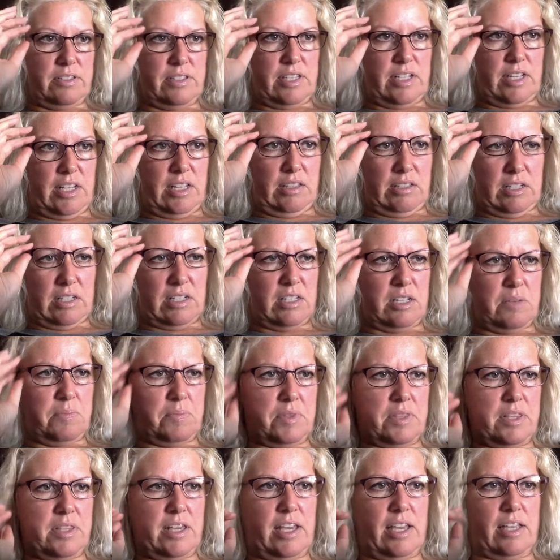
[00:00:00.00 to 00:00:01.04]
Then he looked up at
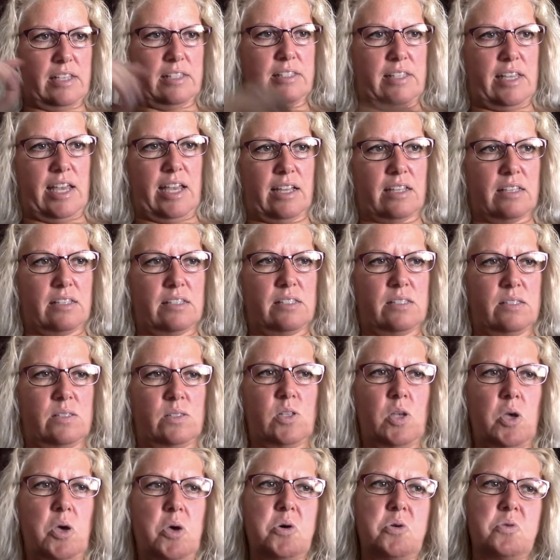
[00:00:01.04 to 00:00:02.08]
the egg sack. So,
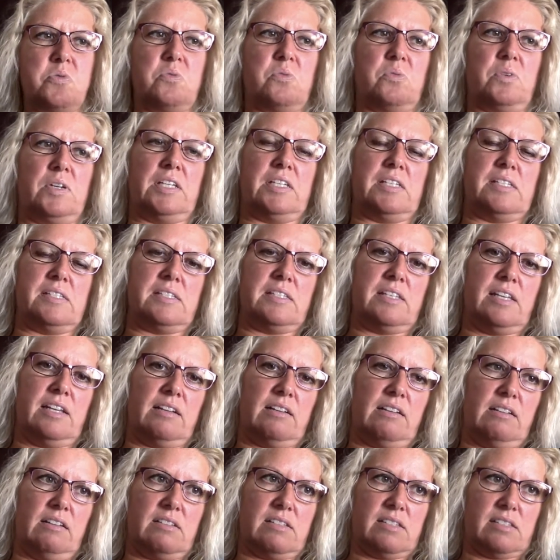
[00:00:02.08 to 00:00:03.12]
he said
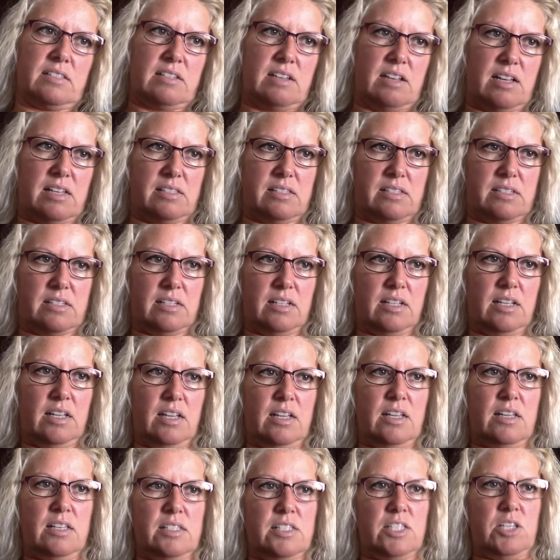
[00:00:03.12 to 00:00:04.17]
in disgust.
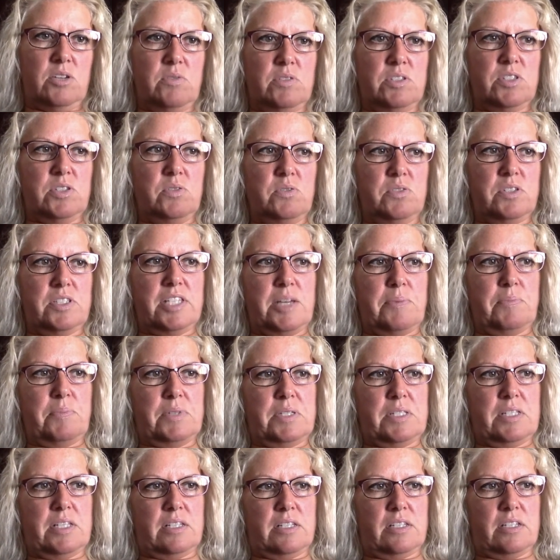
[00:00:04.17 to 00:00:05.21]
So it's old
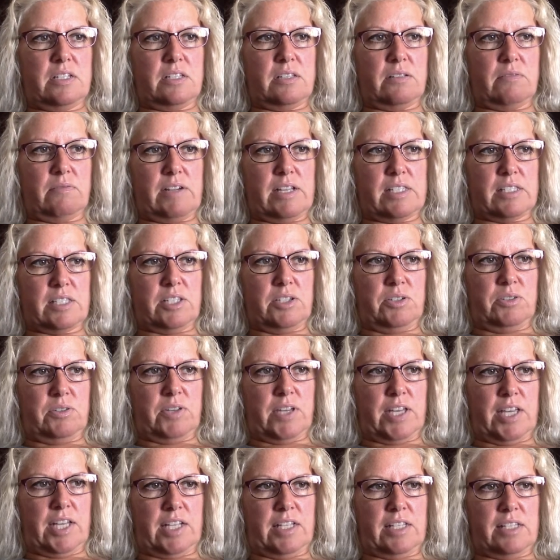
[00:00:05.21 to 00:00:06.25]
Templeton to the rescue
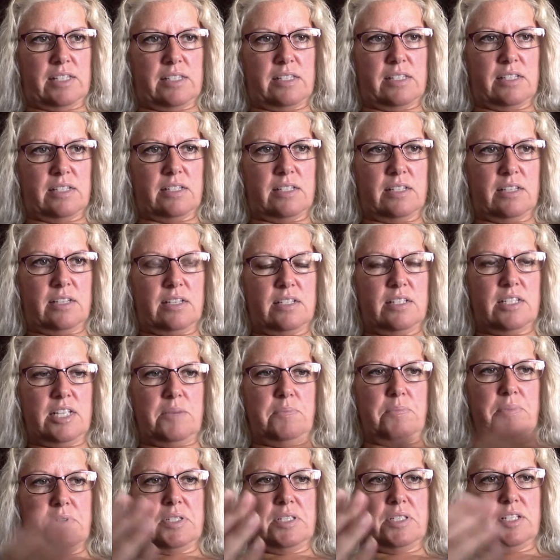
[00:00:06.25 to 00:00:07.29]
again, is it?
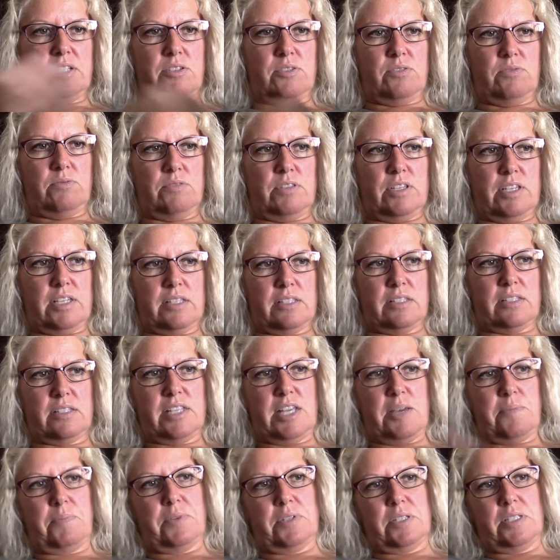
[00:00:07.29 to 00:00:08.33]
Templeton, do this.
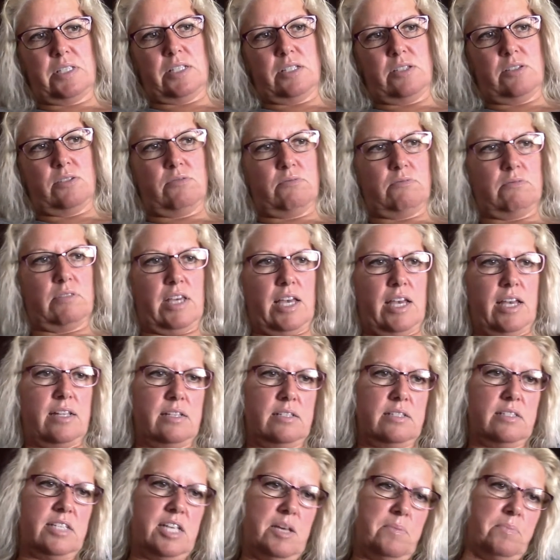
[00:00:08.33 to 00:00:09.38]
Templeton, do that.
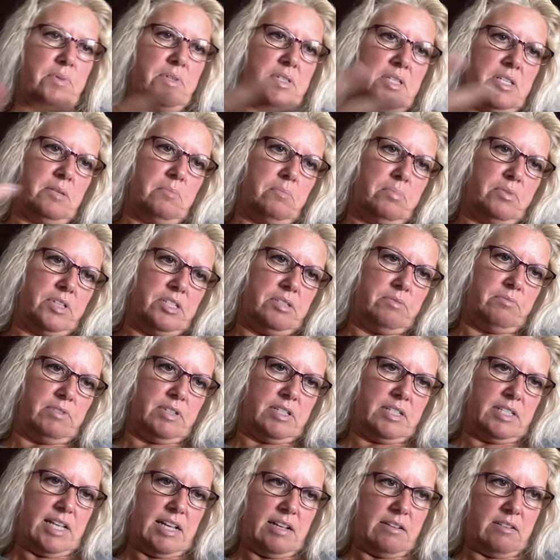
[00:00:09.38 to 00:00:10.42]
Templeton, please run
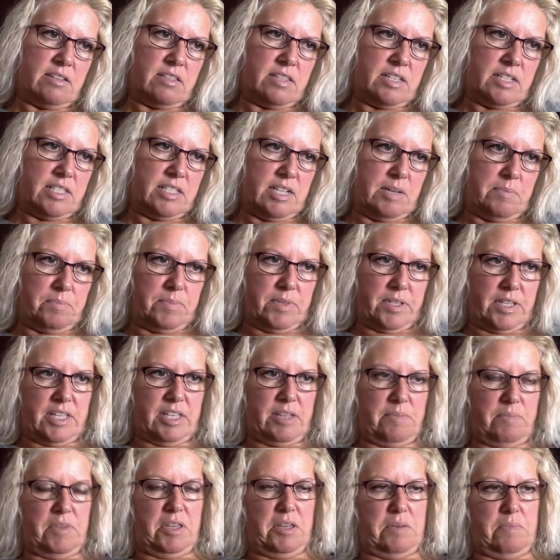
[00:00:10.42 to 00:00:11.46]
down to the dump and
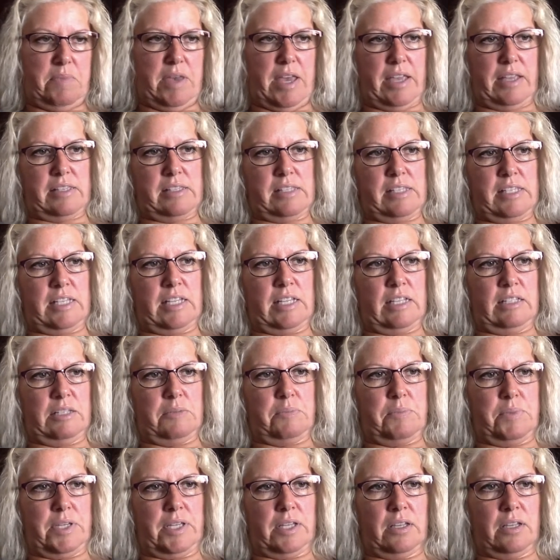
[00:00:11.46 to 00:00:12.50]
get me a magazine
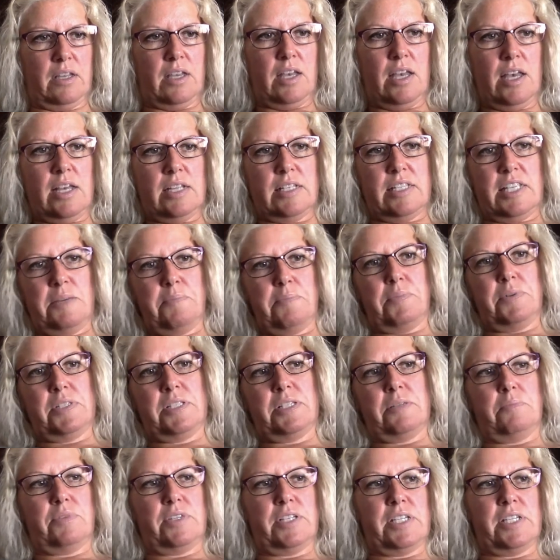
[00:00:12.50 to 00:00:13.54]
clipping.
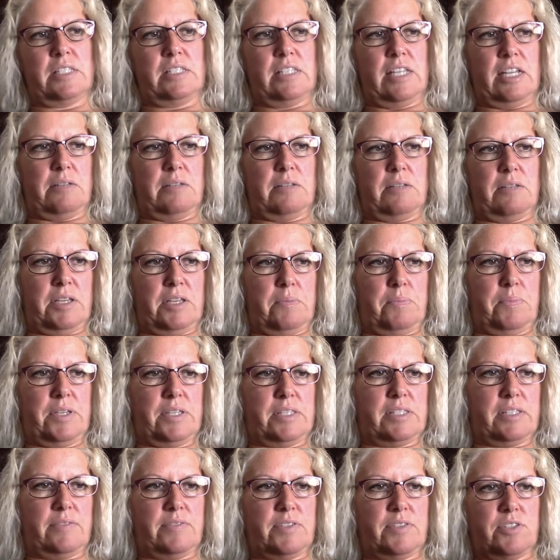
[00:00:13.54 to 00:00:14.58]
Templeton, please lend me a
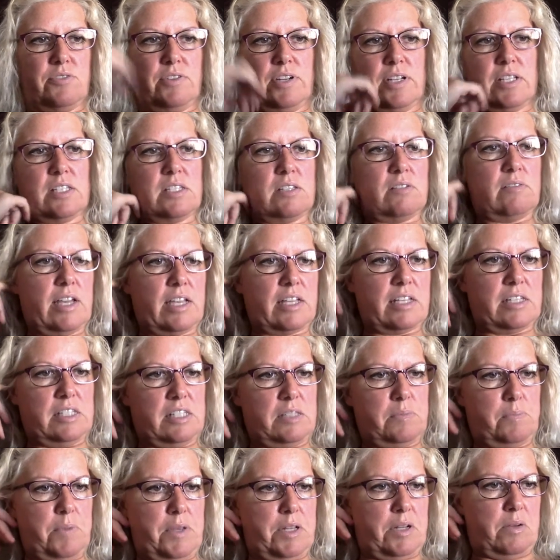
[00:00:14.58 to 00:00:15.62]
piece of string so I can
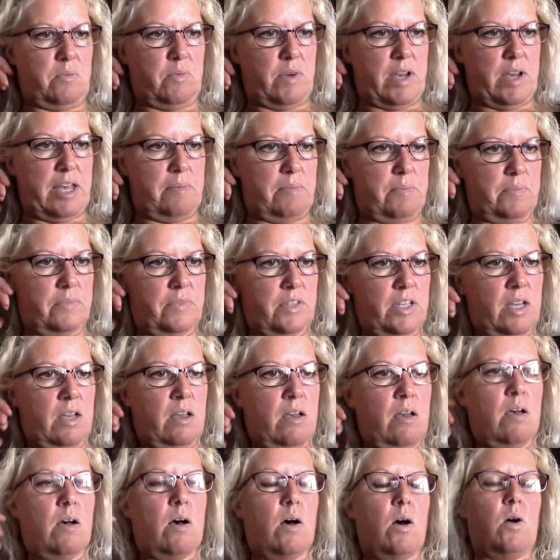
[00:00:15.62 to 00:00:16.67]
spin a web.
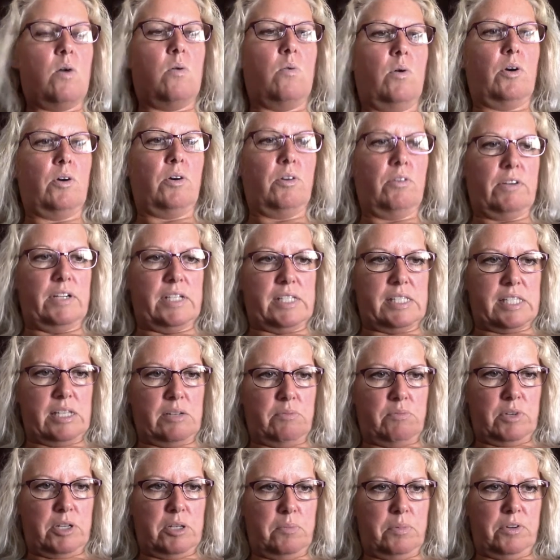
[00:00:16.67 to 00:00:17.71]
Oh, hurry, said
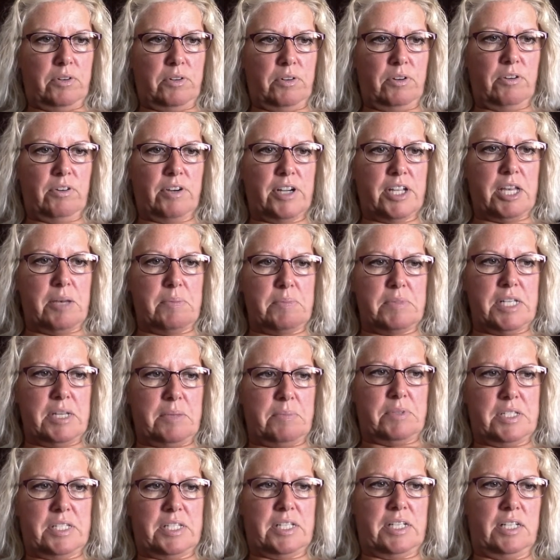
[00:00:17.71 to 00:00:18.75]
Wilbur. Hurry up,
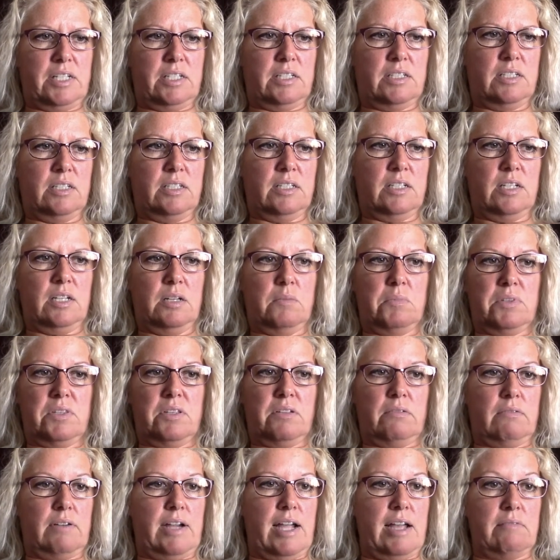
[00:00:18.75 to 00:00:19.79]
Templeton. The
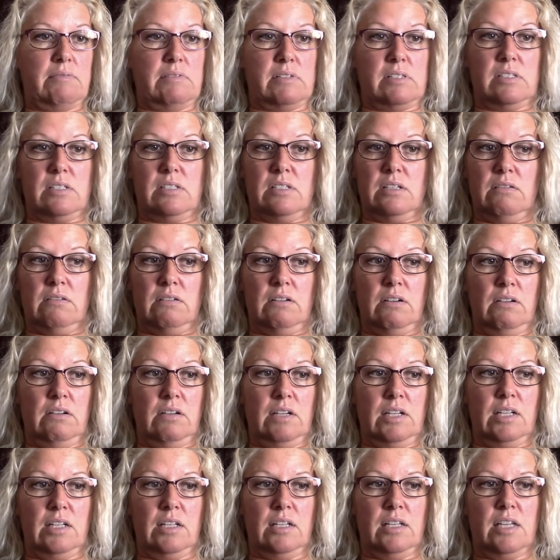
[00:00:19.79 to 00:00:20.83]
rat was in no
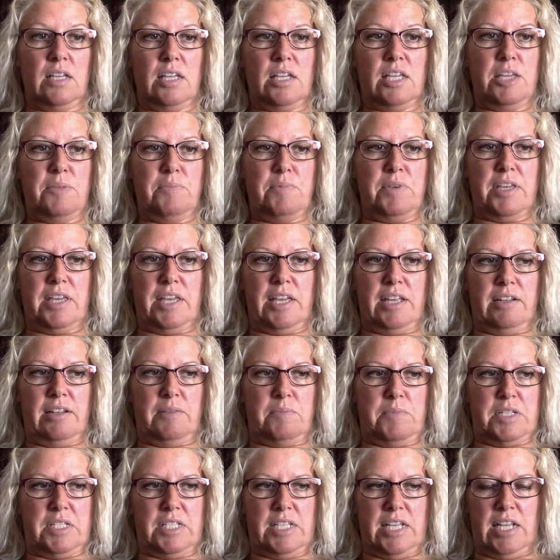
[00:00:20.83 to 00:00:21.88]
hurry. He began
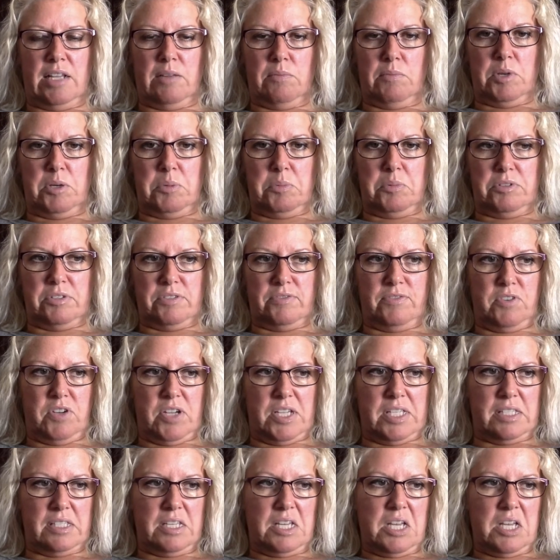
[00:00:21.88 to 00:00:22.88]
imitating Wilbur's voice.